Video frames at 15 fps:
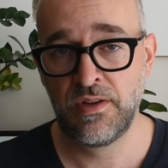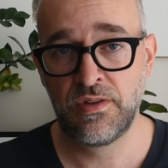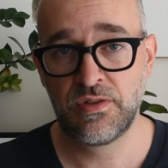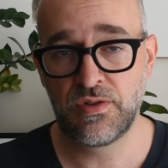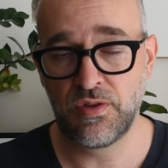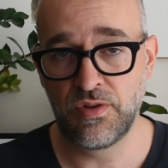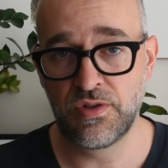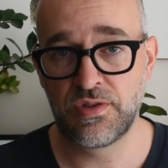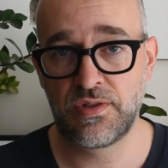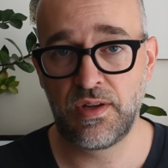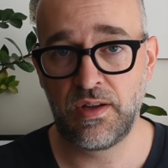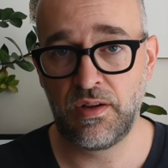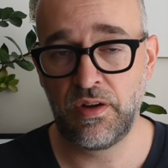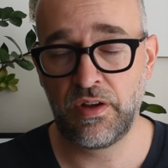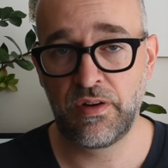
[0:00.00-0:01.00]
So there's
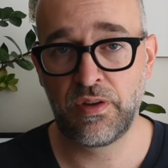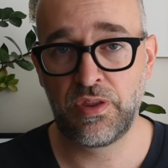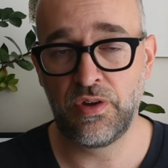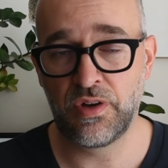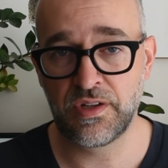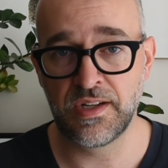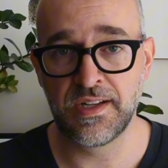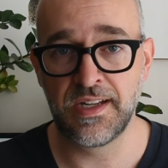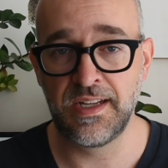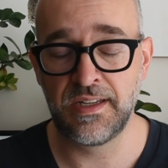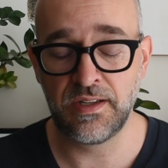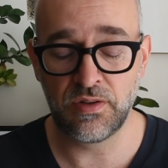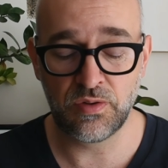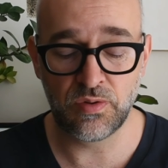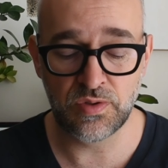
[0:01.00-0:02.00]
a lot of thought and
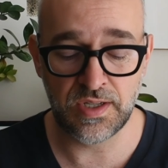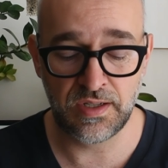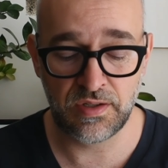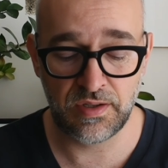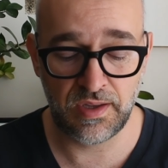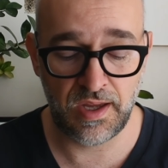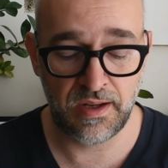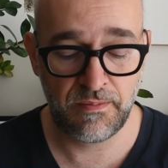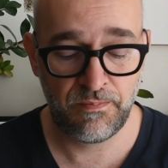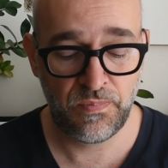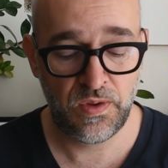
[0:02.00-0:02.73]
detail goes into that.